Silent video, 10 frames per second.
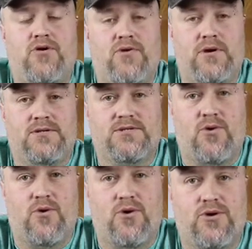Grylls
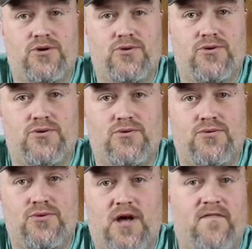or
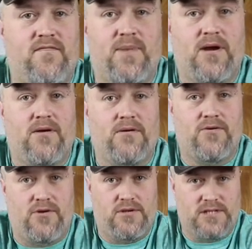you love Bear
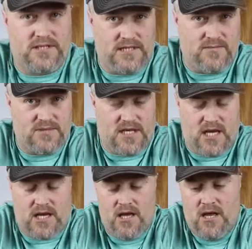Grylls, it seems
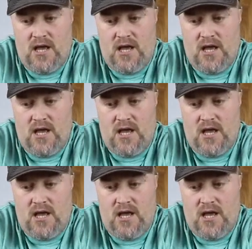like.